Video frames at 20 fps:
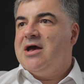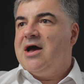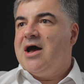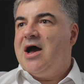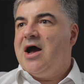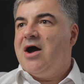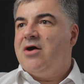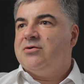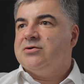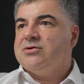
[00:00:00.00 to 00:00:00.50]

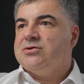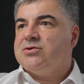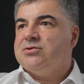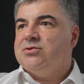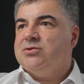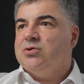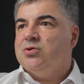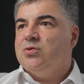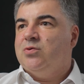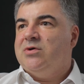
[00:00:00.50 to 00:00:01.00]
How
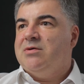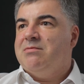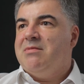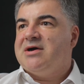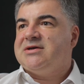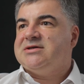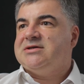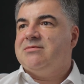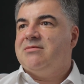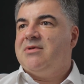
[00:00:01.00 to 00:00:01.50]
do we
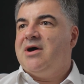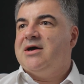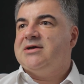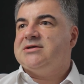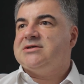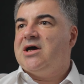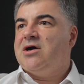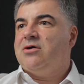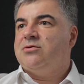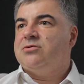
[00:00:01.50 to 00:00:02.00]

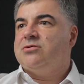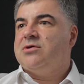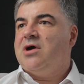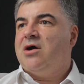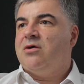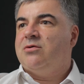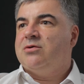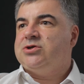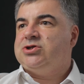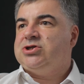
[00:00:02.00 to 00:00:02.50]
maximize
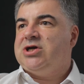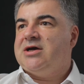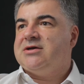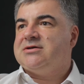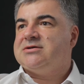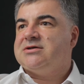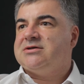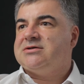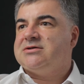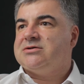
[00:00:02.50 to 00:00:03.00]
our
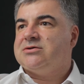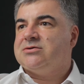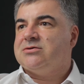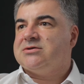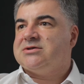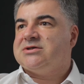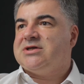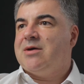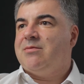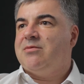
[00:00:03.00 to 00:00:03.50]
chances to
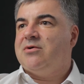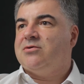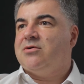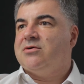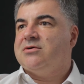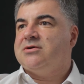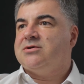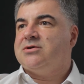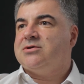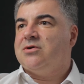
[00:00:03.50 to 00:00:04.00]

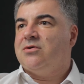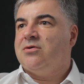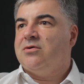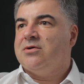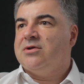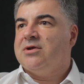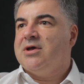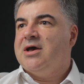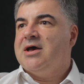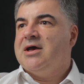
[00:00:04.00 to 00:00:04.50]
stumble
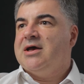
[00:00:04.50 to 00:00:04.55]
on